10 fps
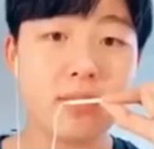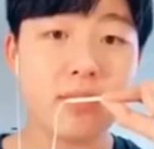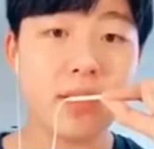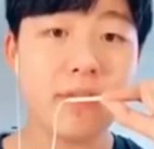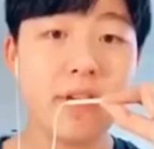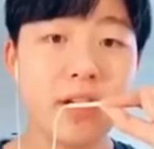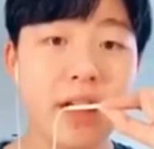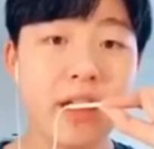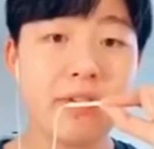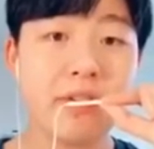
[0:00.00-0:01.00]
Put a finger
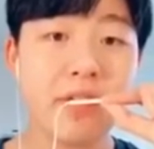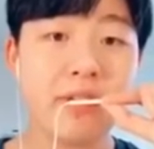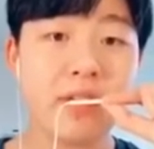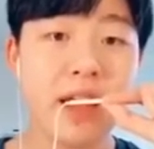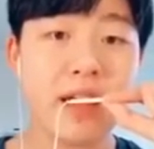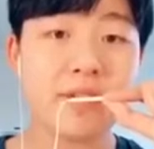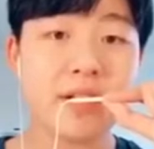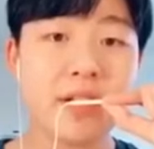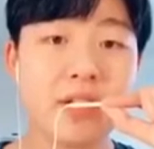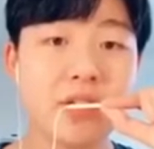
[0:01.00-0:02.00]
down if you've ever laughed
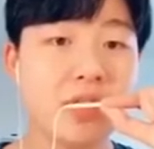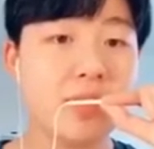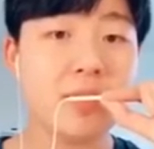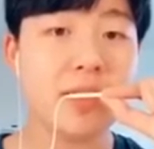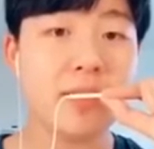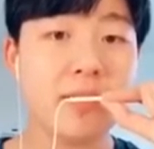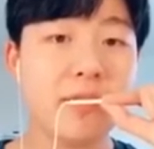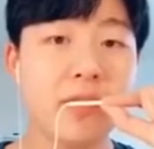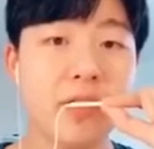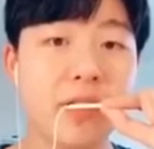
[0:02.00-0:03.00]
uncontrollably
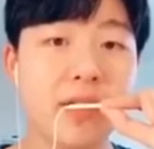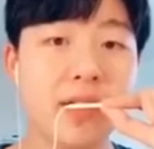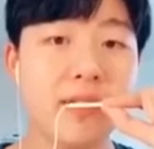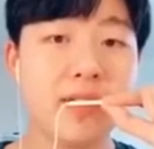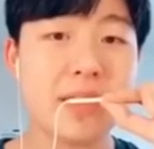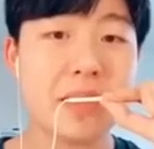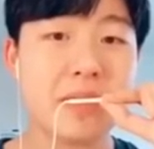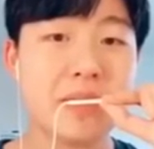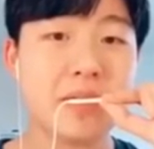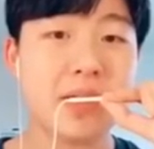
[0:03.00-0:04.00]
before you could even tell the
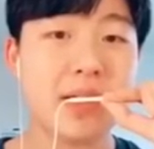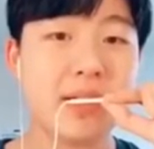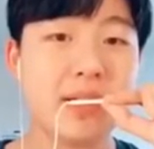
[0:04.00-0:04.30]
story.